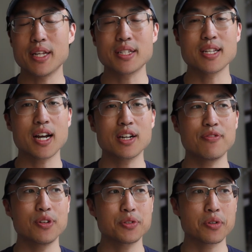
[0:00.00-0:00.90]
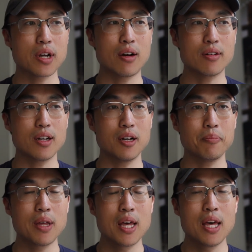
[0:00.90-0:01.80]
It's not going to filter
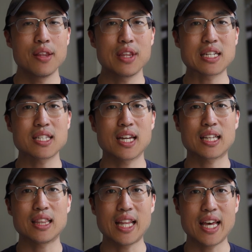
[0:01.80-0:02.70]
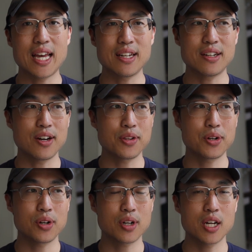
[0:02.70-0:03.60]
out things like lead and
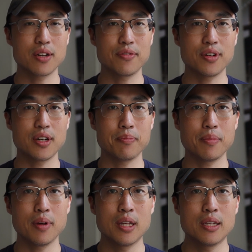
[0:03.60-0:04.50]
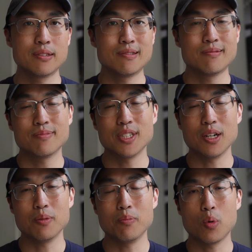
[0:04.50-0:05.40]
other kind of
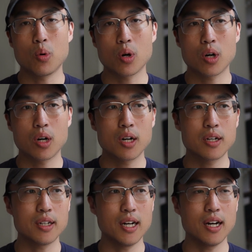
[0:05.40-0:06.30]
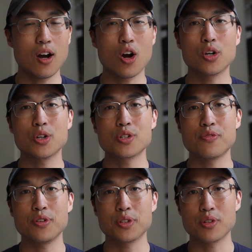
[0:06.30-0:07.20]
more harder to
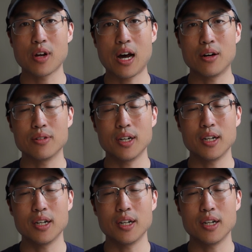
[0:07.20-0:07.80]
filter out